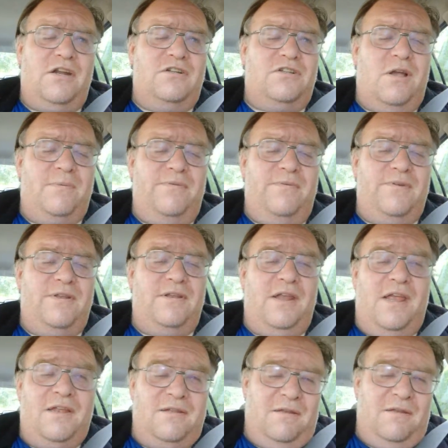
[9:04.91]
on top of it.
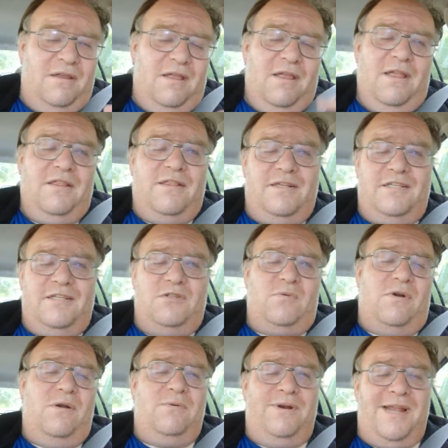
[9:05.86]
And this is
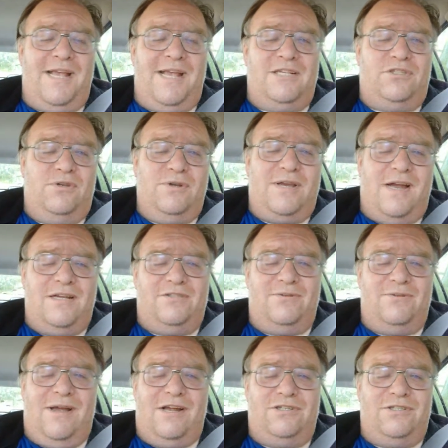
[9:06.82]
where I'm going to ask you
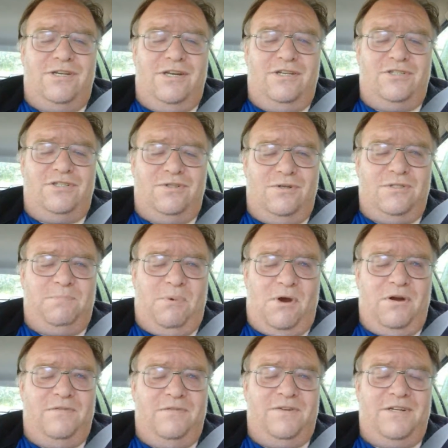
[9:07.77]
guys to actually choose
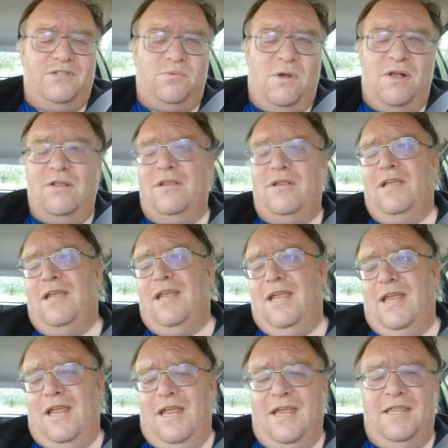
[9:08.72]
part of it as well
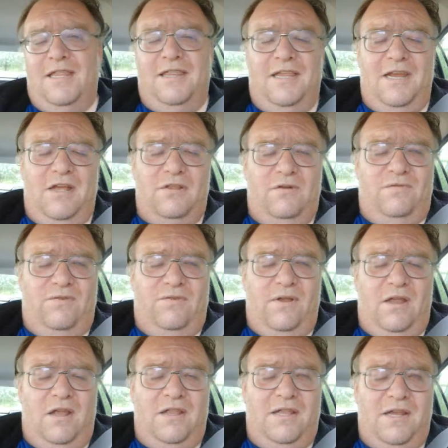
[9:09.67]
in
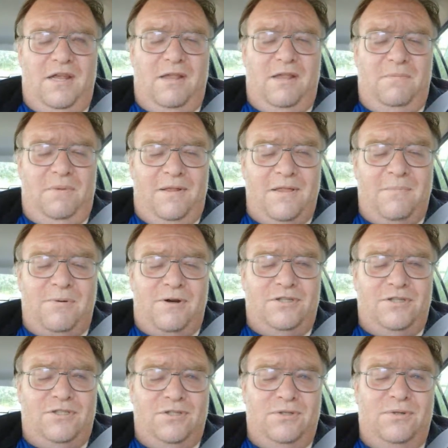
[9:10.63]
the
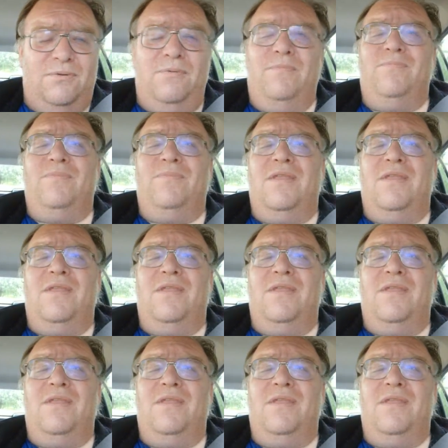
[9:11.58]
part 2.